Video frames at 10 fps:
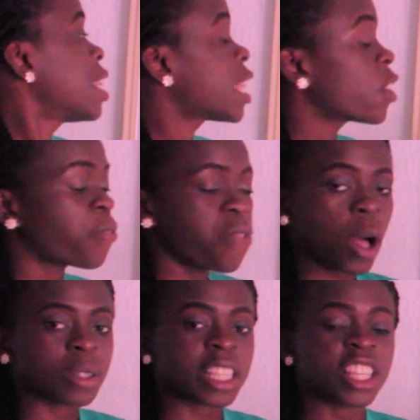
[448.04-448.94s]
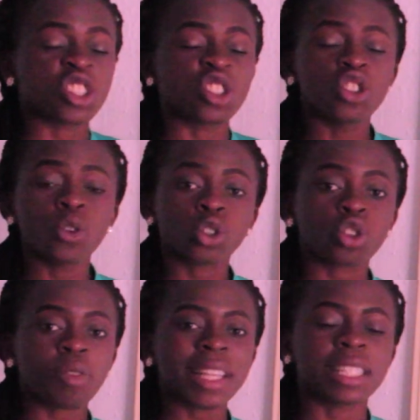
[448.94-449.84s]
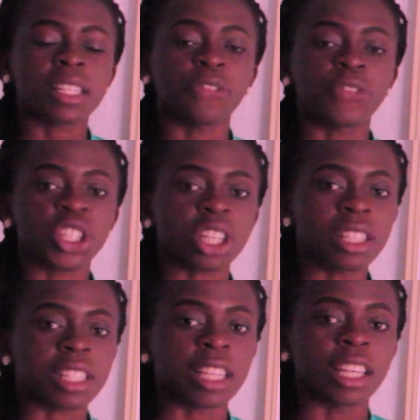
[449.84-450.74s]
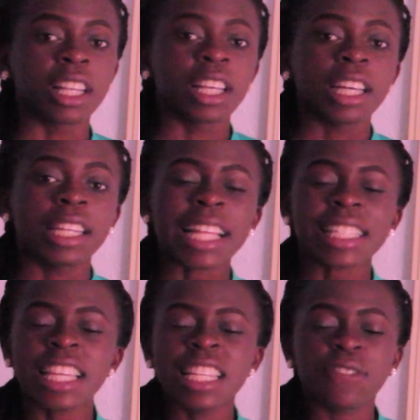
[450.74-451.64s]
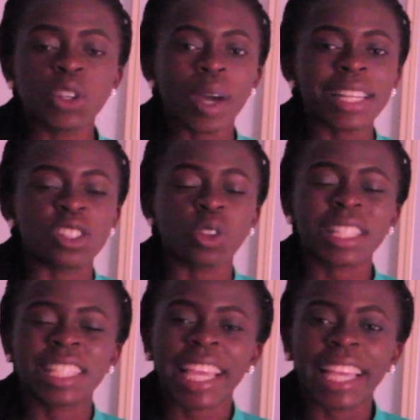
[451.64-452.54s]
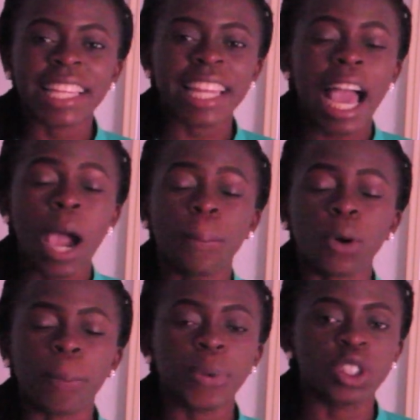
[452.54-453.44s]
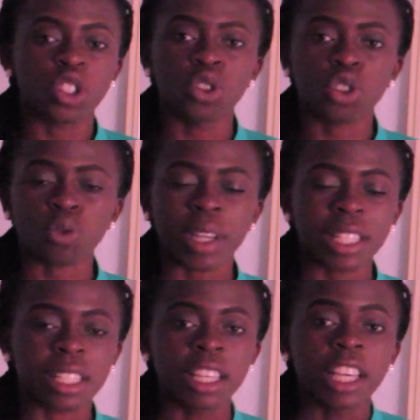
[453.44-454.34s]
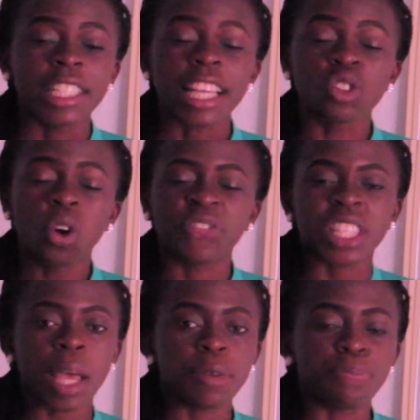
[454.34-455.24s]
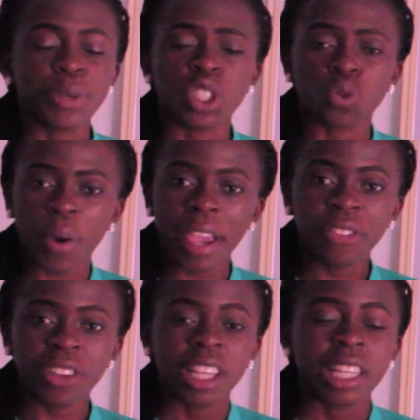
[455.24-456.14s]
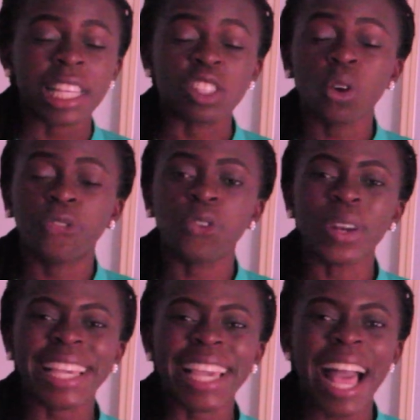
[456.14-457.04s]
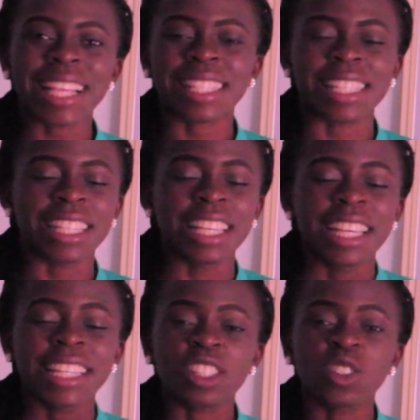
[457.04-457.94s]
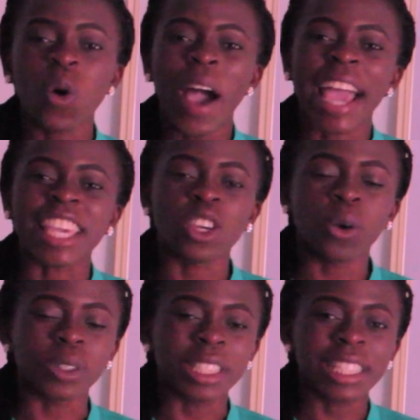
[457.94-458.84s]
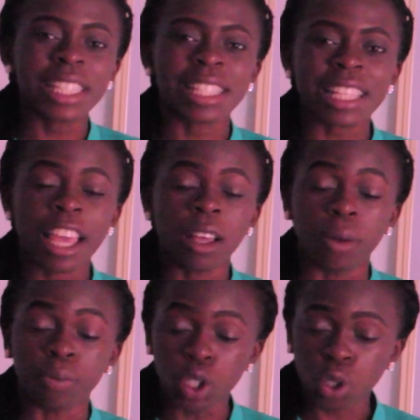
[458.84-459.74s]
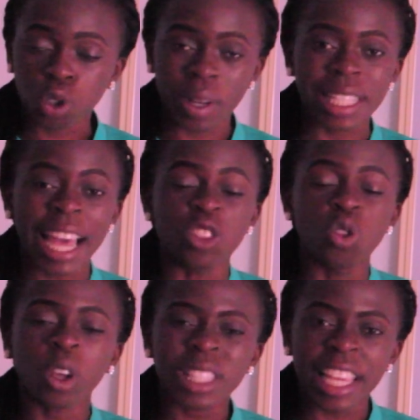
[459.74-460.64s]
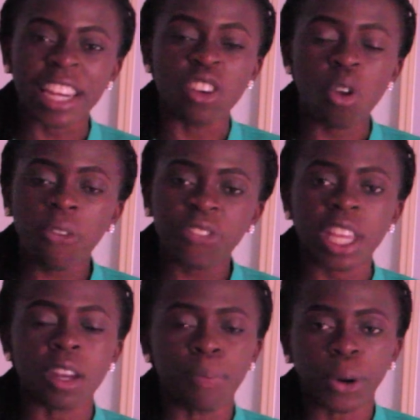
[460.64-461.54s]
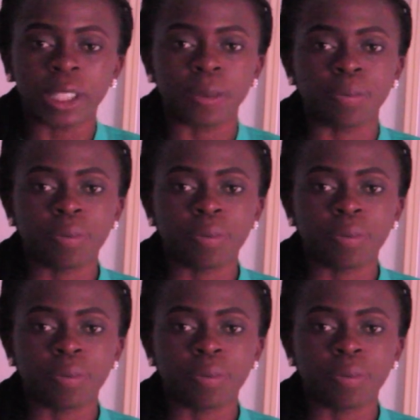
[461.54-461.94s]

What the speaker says: Then the fourth is nutrient deficiency. That individual is not taking the appropriate nutrients. There's no vitamin B12, there's no folic acid, there's no iron. These nutrients are not enough in the body.